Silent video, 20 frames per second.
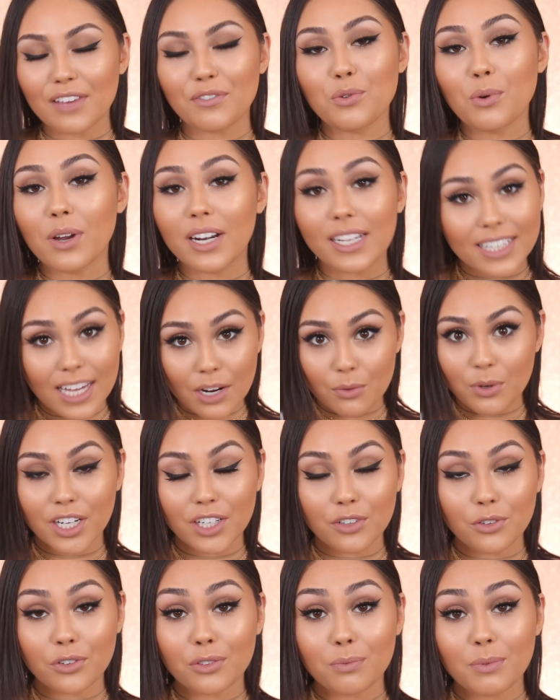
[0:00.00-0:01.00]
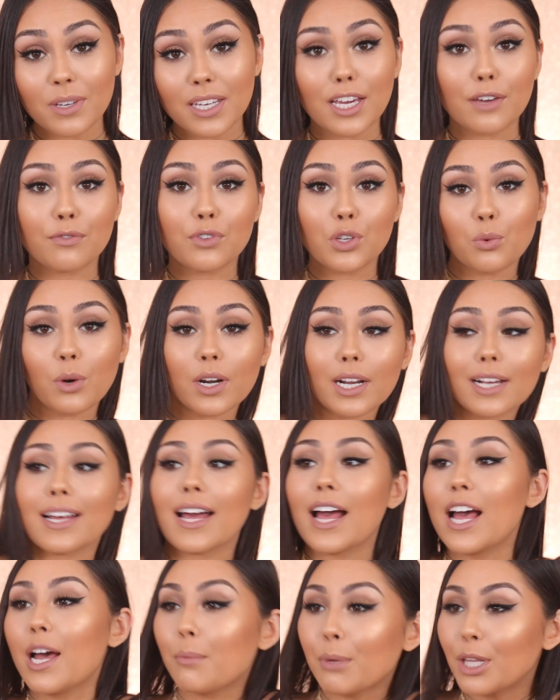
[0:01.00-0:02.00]
If you want to get ready with me, if you want to
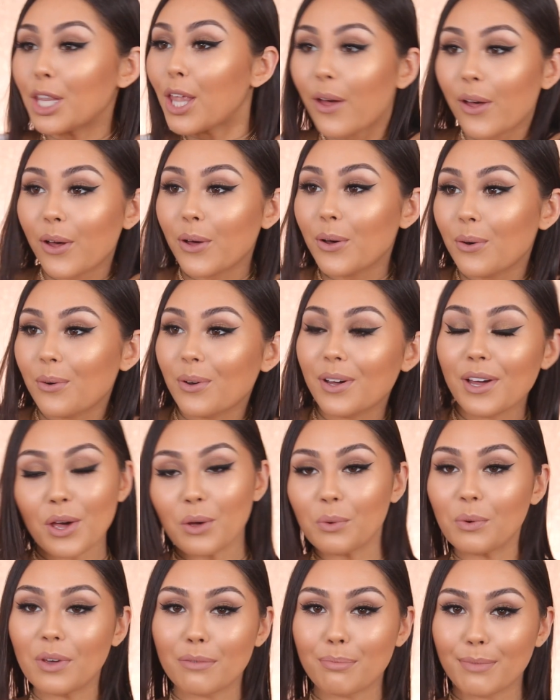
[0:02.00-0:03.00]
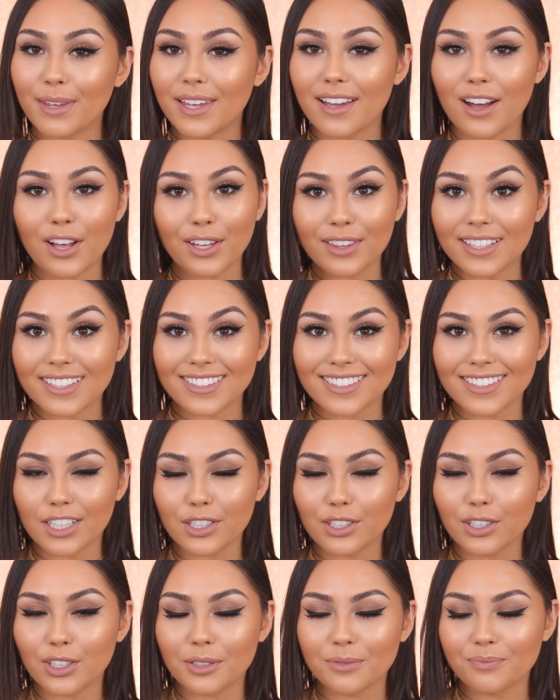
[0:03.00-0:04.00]
come along with me on this
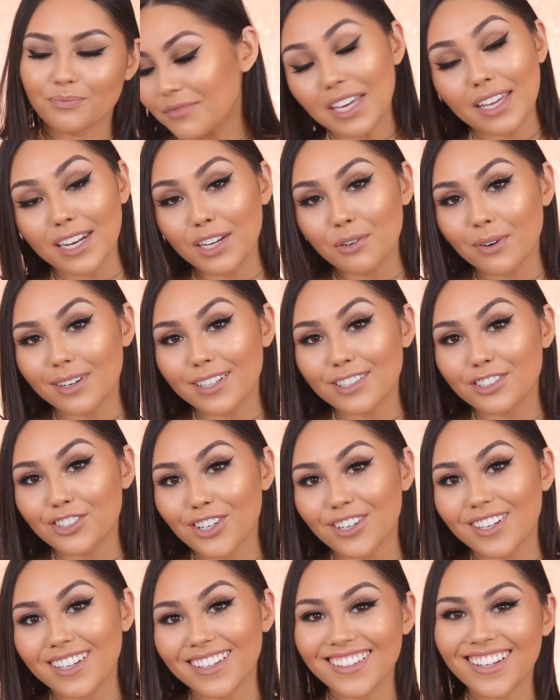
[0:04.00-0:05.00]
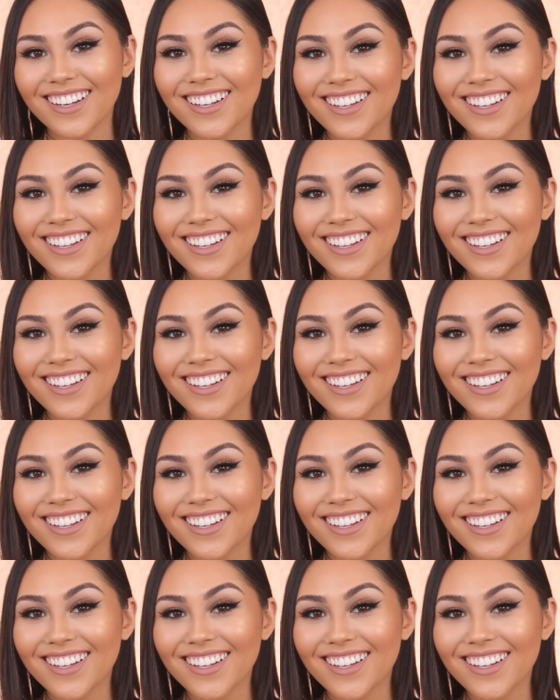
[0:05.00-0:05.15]
little getting ready journey,